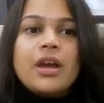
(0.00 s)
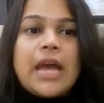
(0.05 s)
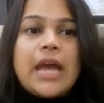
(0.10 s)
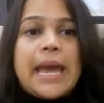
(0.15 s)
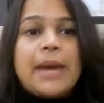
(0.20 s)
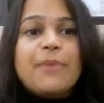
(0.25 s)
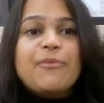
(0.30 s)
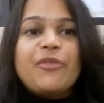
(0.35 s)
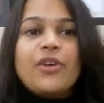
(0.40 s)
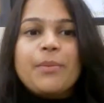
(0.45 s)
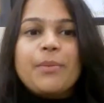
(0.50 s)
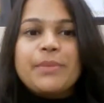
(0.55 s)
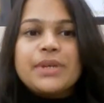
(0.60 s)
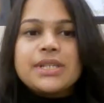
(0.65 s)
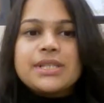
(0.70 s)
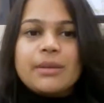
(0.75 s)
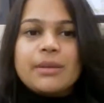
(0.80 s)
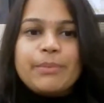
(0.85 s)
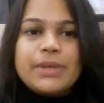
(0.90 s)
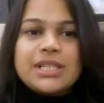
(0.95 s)
M for
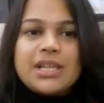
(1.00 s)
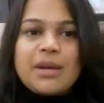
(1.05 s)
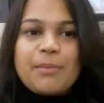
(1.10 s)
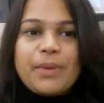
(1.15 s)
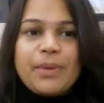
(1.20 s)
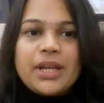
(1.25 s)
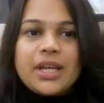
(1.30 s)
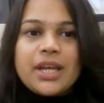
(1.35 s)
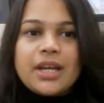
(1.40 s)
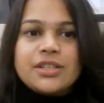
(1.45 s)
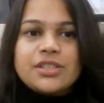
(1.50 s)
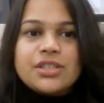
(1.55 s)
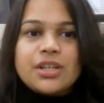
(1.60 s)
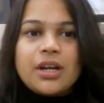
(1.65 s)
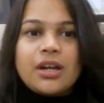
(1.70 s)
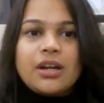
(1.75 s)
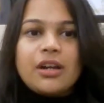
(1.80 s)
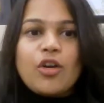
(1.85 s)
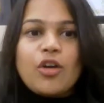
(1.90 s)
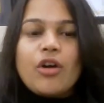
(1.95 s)

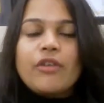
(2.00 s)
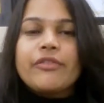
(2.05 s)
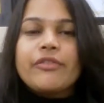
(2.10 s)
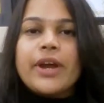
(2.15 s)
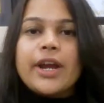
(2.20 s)
misapplication of